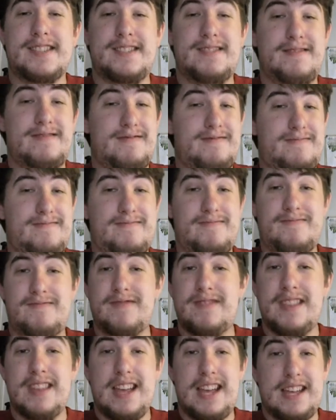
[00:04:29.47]
is,
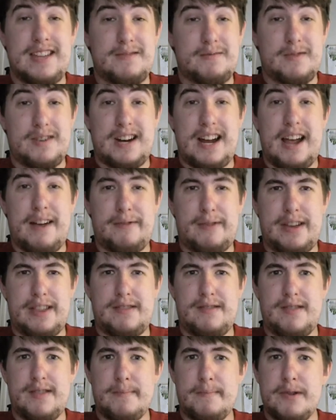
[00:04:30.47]
and we're
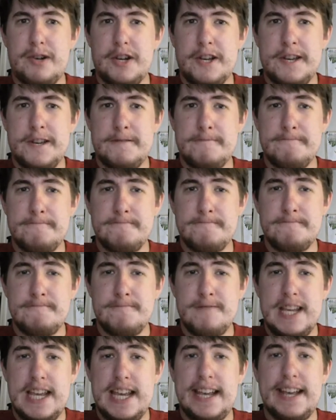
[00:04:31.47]
halfway through the book,
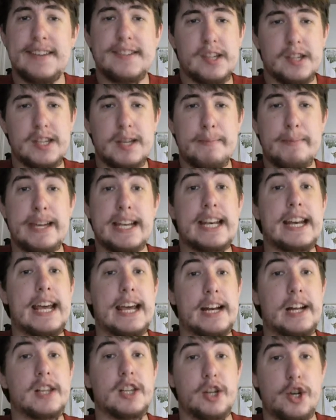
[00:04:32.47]
has only
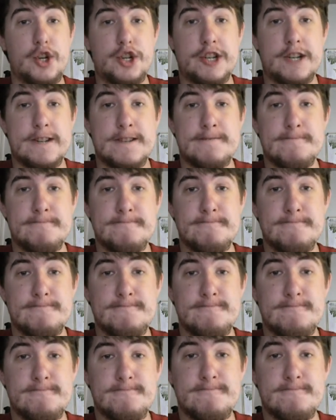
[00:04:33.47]
been an illusion.